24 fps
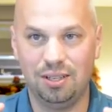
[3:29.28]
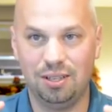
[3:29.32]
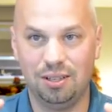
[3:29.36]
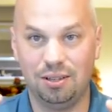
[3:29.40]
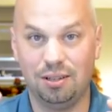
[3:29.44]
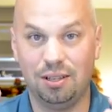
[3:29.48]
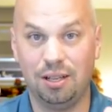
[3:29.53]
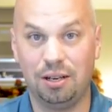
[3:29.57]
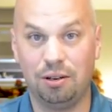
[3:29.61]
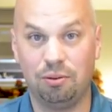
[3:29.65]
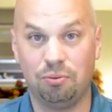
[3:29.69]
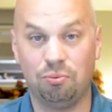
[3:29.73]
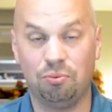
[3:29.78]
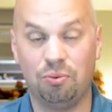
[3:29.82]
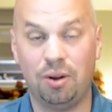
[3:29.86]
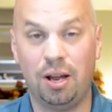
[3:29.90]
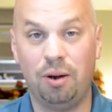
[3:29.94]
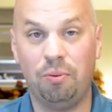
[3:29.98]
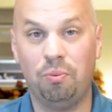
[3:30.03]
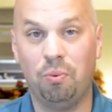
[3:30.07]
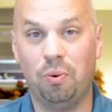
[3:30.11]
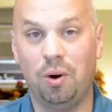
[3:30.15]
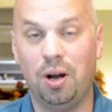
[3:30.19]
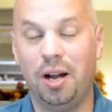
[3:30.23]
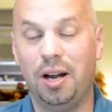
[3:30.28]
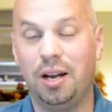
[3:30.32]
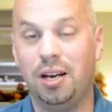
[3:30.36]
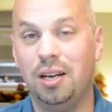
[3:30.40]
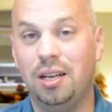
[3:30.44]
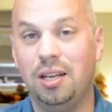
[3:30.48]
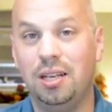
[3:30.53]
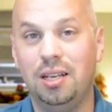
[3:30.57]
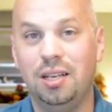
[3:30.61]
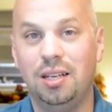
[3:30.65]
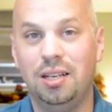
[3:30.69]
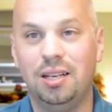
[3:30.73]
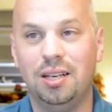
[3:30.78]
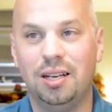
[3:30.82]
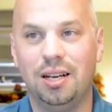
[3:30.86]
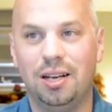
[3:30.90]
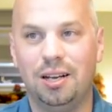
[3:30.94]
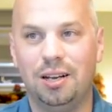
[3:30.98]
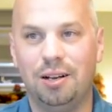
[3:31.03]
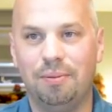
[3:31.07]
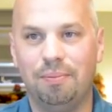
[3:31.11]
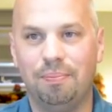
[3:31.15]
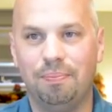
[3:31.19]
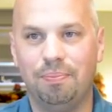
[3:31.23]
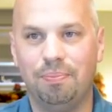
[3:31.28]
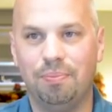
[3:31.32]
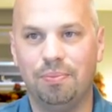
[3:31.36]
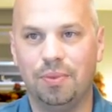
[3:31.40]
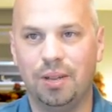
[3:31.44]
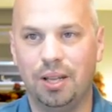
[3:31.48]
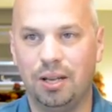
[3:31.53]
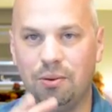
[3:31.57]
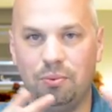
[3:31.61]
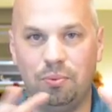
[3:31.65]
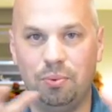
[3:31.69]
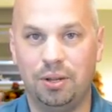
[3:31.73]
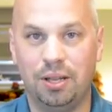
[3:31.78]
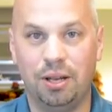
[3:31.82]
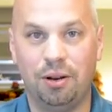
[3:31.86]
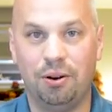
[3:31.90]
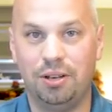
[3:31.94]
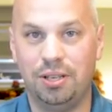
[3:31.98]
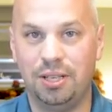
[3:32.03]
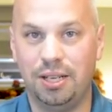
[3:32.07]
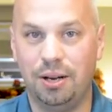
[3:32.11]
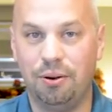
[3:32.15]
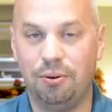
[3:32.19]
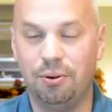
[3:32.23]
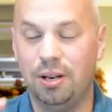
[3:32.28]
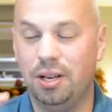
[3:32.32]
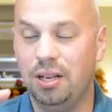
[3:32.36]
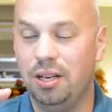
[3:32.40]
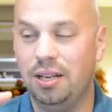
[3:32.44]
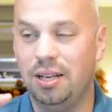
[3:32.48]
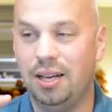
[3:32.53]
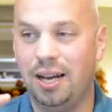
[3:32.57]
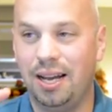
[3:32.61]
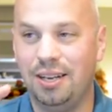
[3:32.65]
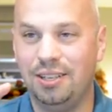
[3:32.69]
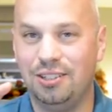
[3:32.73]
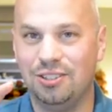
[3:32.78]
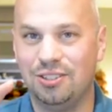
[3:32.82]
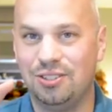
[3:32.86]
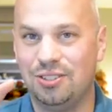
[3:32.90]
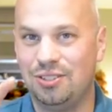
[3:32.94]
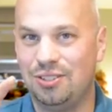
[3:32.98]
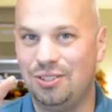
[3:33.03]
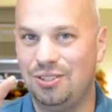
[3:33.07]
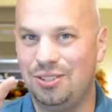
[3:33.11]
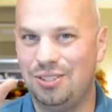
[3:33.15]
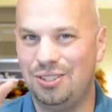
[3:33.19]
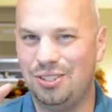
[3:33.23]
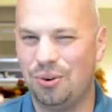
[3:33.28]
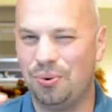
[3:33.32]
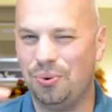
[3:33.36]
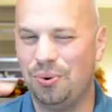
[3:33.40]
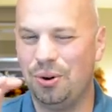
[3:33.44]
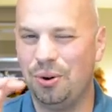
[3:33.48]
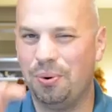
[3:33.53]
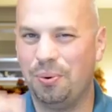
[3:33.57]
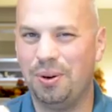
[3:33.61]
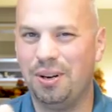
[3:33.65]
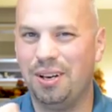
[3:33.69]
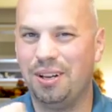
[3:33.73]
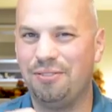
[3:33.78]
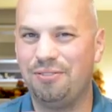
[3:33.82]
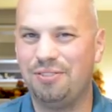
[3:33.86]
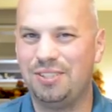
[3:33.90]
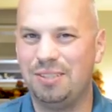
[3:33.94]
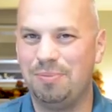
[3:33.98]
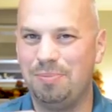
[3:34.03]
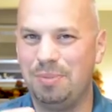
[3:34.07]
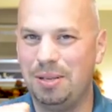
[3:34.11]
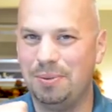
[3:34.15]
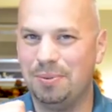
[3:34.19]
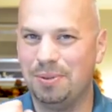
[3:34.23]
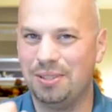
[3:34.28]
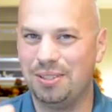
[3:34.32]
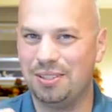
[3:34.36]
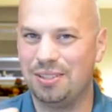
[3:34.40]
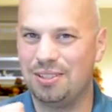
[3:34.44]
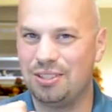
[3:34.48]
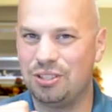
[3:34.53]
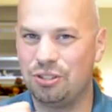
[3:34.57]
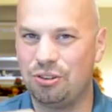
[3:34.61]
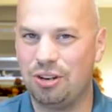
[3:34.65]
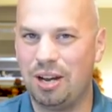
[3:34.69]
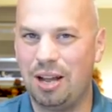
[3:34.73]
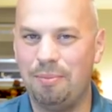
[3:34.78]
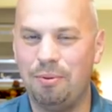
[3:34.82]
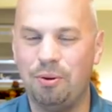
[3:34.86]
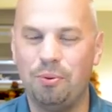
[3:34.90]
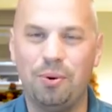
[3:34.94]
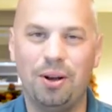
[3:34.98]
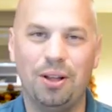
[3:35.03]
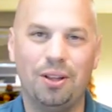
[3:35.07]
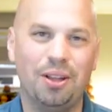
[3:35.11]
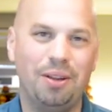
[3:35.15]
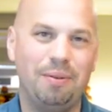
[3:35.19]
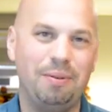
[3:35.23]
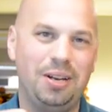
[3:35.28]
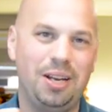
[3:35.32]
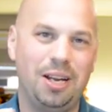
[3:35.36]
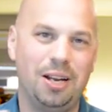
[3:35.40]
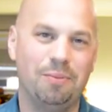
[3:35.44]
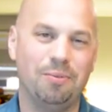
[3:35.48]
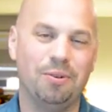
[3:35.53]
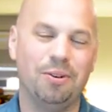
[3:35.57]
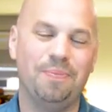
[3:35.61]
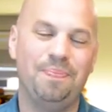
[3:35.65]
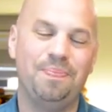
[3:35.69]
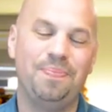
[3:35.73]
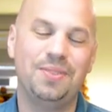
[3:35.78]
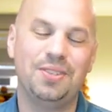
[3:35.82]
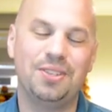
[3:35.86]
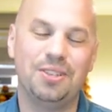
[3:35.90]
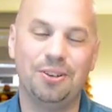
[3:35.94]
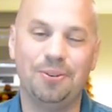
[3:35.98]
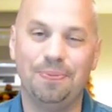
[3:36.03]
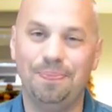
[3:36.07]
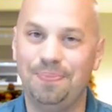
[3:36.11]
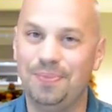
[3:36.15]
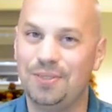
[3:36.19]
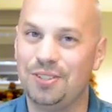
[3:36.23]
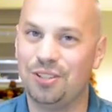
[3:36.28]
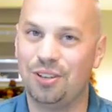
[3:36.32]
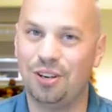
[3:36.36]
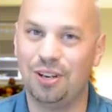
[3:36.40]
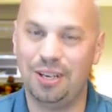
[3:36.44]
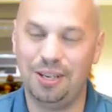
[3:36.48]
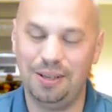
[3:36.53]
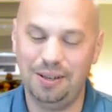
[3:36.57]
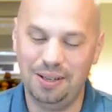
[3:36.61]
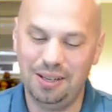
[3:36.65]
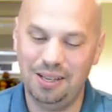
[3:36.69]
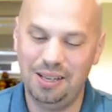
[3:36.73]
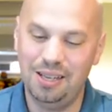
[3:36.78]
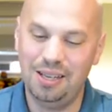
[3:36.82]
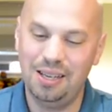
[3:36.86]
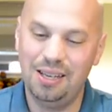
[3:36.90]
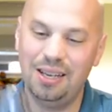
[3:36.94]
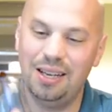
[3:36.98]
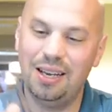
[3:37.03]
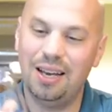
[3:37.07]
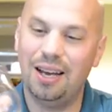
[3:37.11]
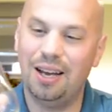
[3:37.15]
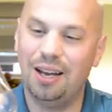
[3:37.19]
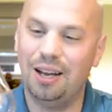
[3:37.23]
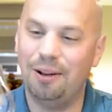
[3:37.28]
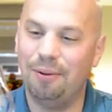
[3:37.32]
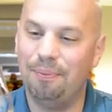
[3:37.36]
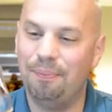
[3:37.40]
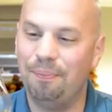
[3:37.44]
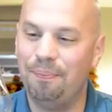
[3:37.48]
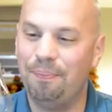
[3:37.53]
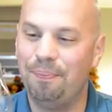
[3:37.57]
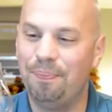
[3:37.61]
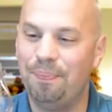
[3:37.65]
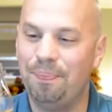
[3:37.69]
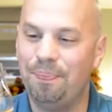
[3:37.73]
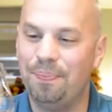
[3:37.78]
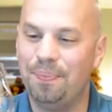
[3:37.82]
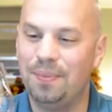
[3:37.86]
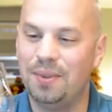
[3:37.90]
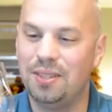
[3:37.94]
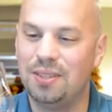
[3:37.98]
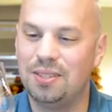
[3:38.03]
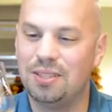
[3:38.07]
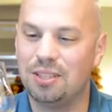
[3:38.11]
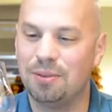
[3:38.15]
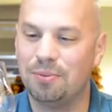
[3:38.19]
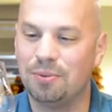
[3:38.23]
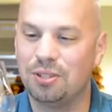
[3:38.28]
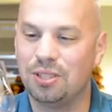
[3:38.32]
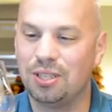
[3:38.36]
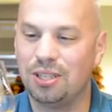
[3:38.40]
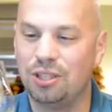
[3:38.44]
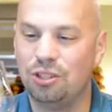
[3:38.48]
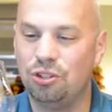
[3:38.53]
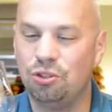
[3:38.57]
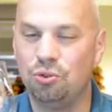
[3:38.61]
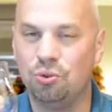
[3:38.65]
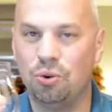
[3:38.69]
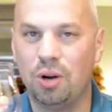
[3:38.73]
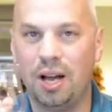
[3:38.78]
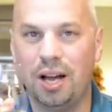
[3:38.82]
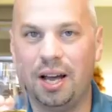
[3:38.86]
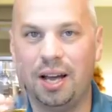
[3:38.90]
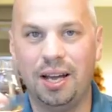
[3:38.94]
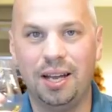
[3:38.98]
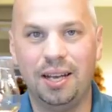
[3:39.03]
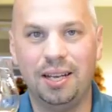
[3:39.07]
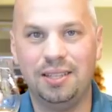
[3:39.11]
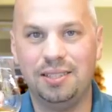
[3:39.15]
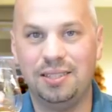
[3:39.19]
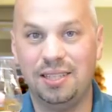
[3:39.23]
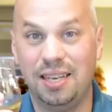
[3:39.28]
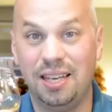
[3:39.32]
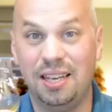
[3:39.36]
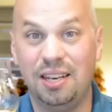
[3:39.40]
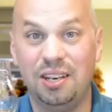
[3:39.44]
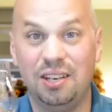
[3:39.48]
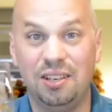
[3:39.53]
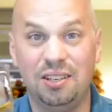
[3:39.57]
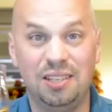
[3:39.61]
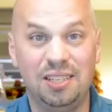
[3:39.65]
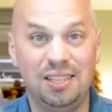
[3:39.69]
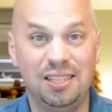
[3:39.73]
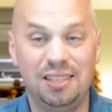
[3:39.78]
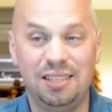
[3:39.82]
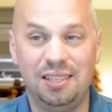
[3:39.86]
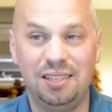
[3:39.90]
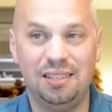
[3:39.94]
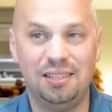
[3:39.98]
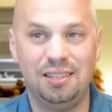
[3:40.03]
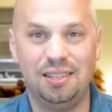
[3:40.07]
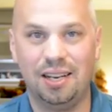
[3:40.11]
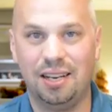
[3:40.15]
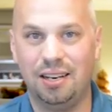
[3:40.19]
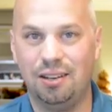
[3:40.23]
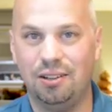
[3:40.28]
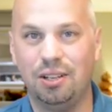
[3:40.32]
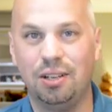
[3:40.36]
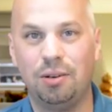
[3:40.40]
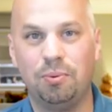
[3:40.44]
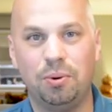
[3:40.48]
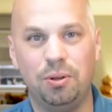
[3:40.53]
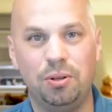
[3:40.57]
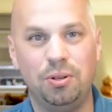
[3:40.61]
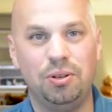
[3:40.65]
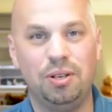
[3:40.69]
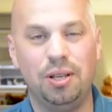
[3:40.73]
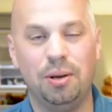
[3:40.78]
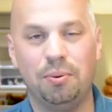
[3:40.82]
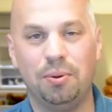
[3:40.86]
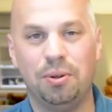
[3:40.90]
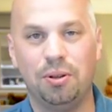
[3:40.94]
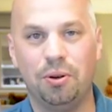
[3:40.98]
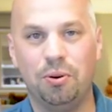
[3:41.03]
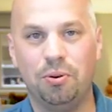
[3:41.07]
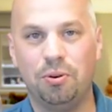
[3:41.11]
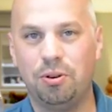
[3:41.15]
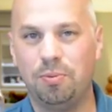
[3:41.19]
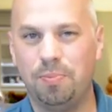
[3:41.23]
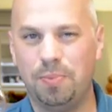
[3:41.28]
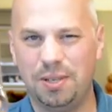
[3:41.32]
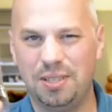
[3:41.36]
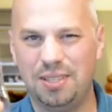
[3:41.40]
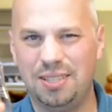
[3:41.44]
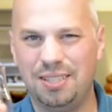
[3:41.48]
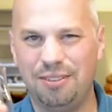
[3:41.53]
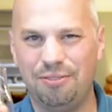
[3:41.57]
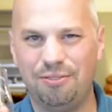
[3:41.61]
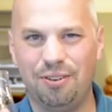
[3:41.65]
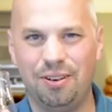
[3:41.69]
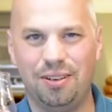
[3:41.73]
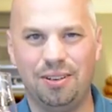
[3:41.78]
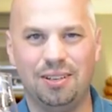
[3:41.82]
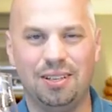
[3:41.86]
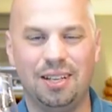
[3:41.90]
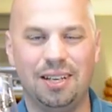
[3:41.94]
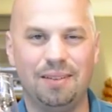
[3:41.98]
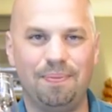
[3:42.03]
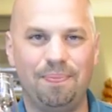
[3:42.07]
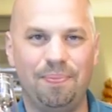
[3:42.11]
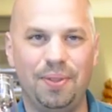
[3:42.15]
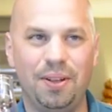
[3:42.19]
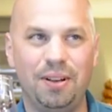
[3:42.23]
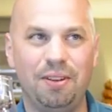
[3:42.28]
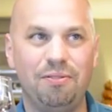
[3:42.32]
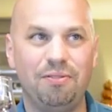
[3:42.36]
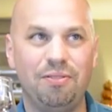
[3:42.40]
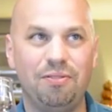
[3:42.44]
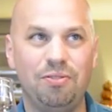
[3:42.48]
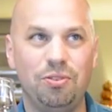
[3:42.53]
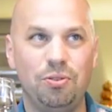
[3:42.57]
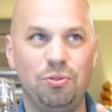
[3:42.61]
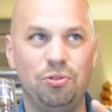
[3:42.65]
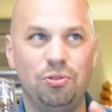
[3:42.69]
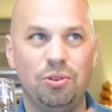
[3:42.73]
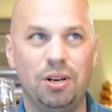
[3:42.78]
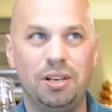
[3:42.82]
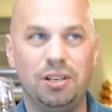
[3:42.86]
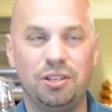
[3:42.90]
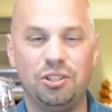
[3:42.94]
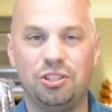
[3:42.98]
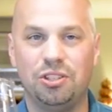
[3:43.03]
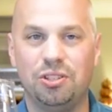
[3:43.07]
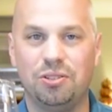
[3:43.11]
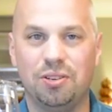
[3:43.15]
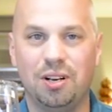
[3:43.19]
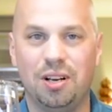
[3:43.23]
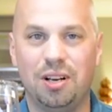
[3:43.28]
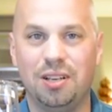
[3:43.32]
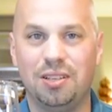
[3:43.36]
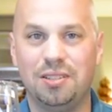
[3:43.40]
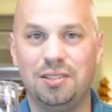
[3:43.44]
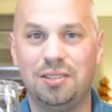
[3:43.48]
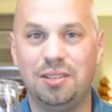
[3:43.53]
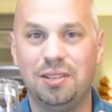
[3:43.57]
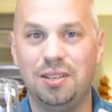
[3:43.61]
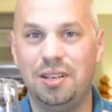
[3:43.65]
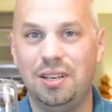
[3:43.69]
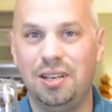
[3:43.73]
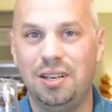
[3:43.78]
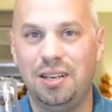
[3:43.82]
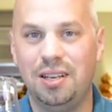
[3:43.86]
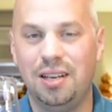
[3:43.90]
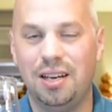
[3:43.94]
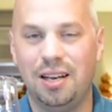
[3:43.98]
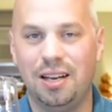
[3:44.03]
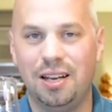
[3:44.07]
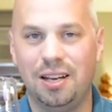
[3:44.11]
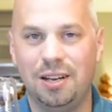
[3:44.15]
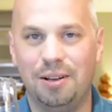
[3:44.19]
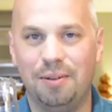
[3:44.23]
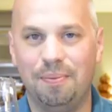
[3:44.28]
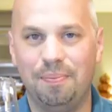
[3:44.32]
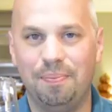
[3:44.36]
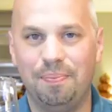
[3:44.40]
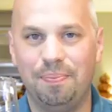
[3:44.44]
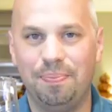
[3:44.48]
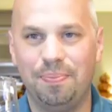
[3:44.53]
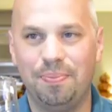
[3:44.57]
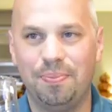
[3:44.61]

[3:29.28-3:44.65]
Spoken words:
like a red wine, like without a doubt. I just don't know enough to be able to describe it well on camera, so sorry. It's almost like a dry, tannin-y, kind of like what you'd get with oak, but different. Like, think of if you drank a Shiraz, that'd